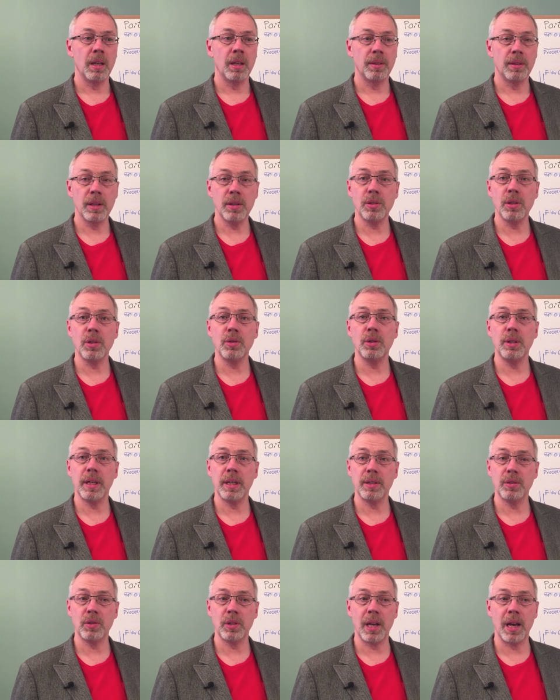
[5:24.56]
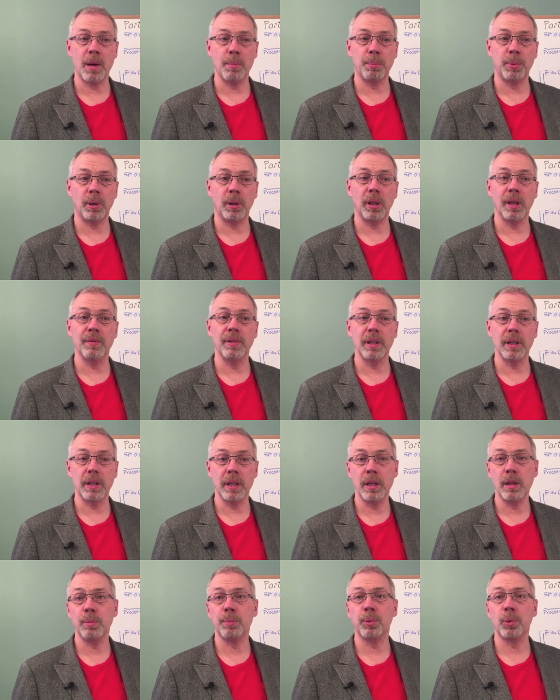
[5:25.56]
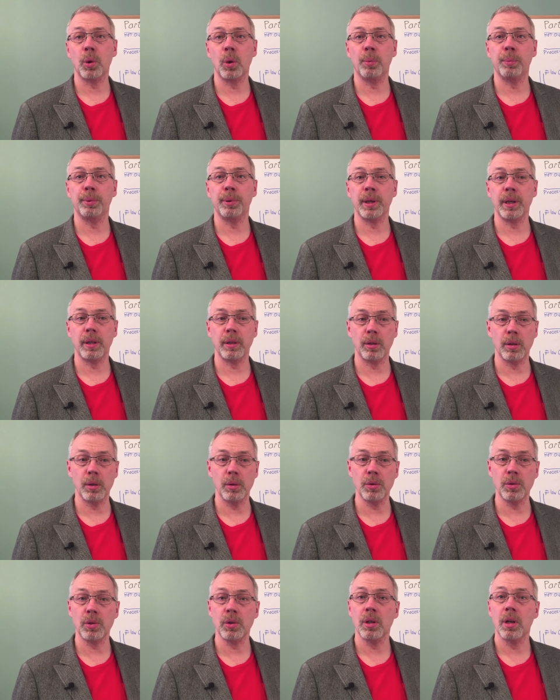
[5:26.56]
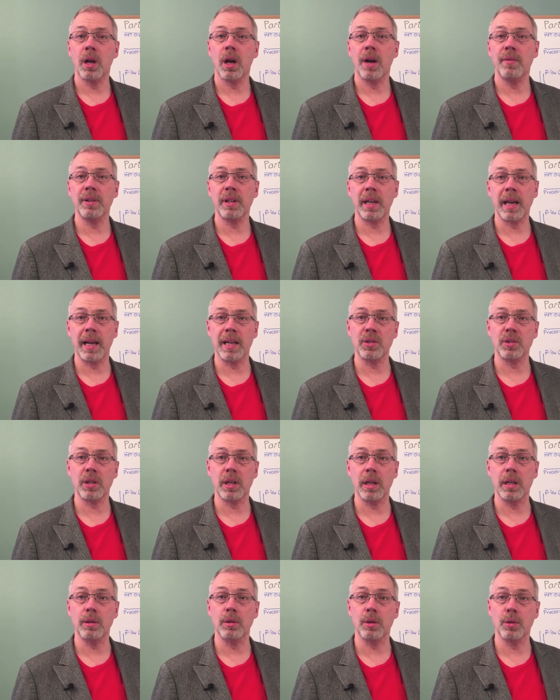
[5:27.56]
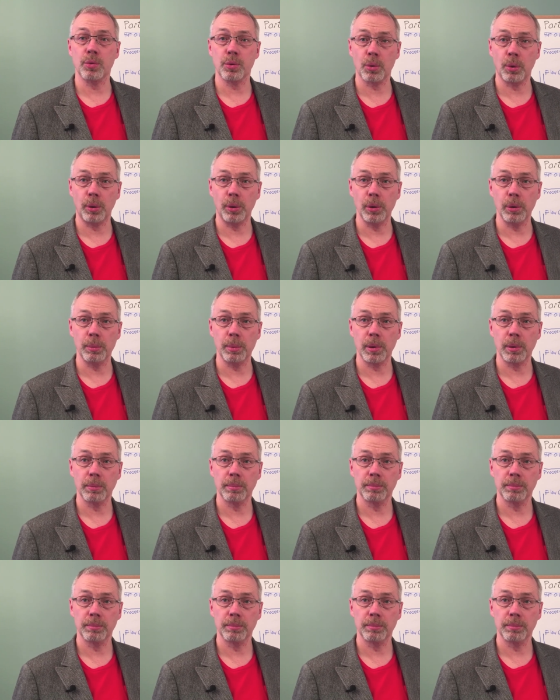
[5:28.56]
This is an example of an inappropriate use of a cascade control loop.